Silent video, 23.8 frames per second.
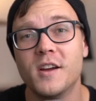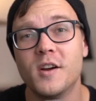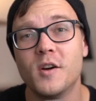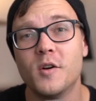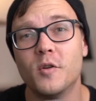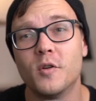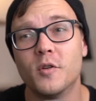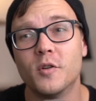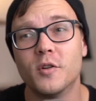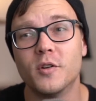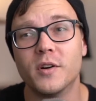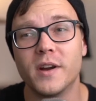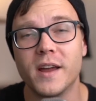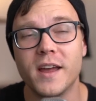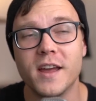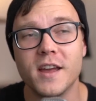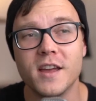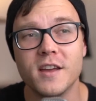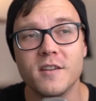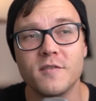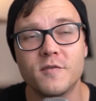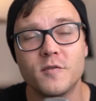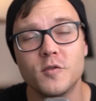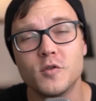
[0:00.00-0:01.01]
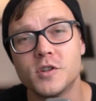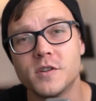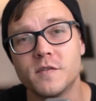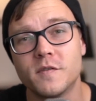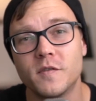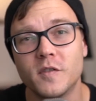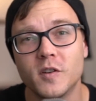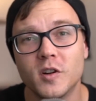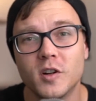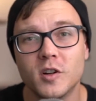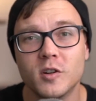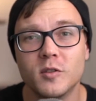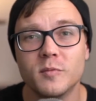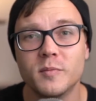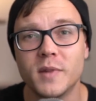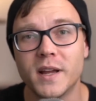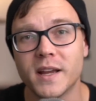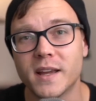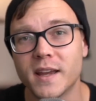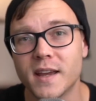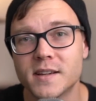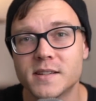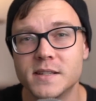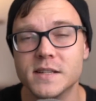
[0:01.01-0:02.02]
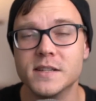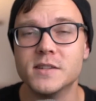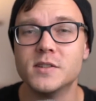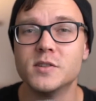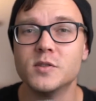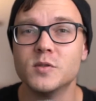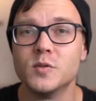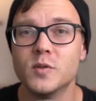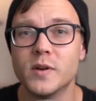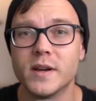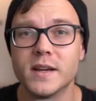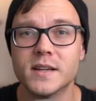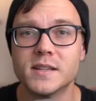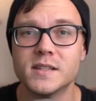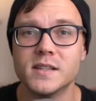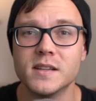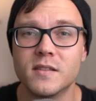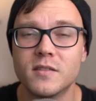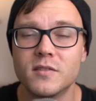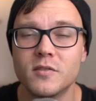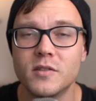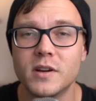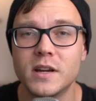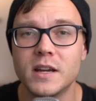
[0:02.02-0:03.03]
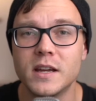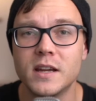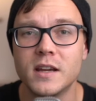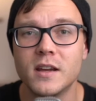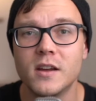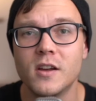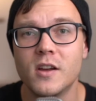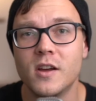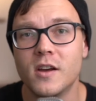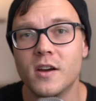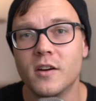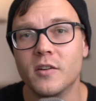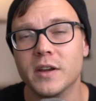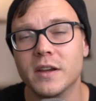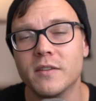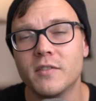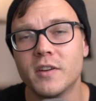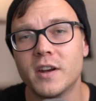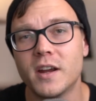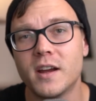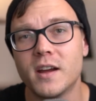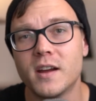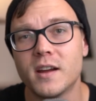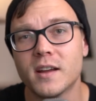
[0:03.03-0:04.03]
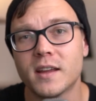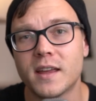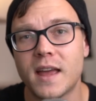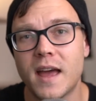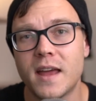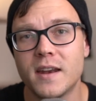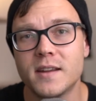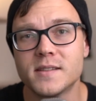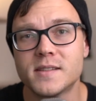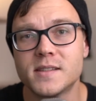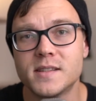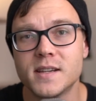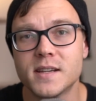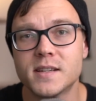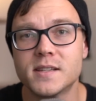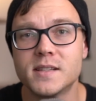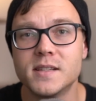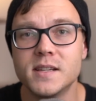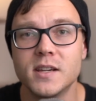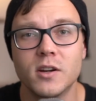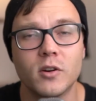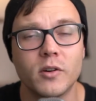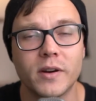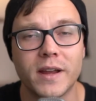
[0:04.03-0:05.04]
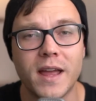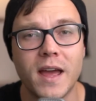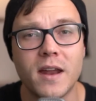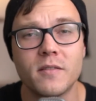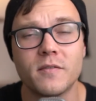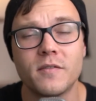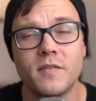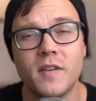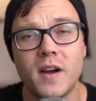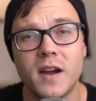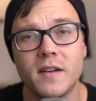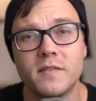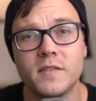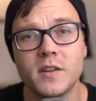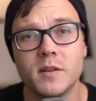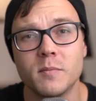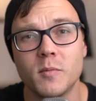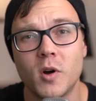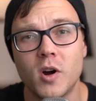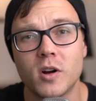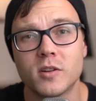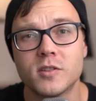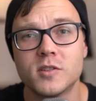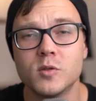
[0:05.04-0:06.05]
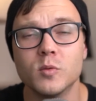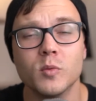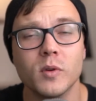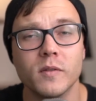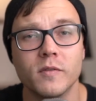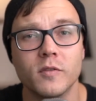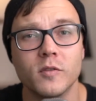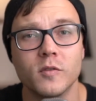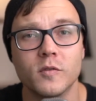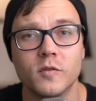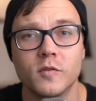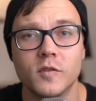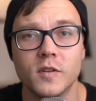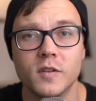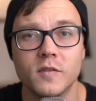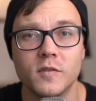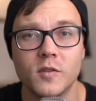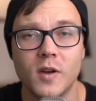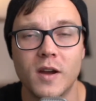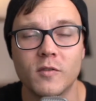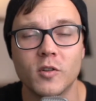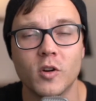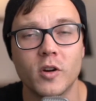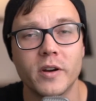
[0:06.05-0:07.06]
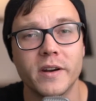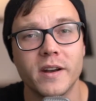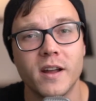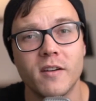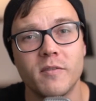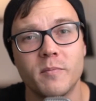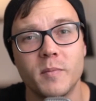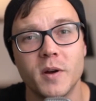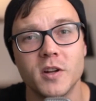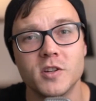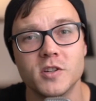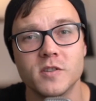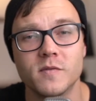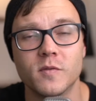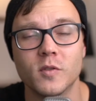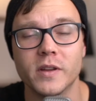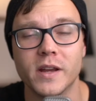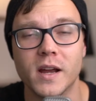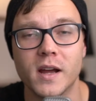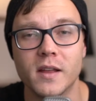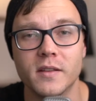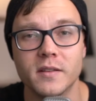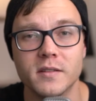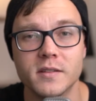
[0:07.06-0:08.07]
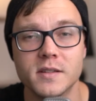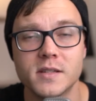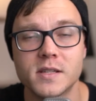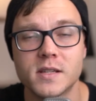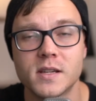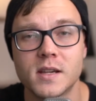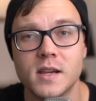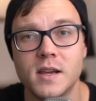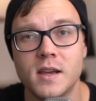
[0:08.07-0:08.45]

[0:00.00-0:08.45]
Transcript: or a Fujifilm like X-T2 or X-T3, or even a Canon 6D or a Canon 5D Mark II if you haven't got enough budget for the others.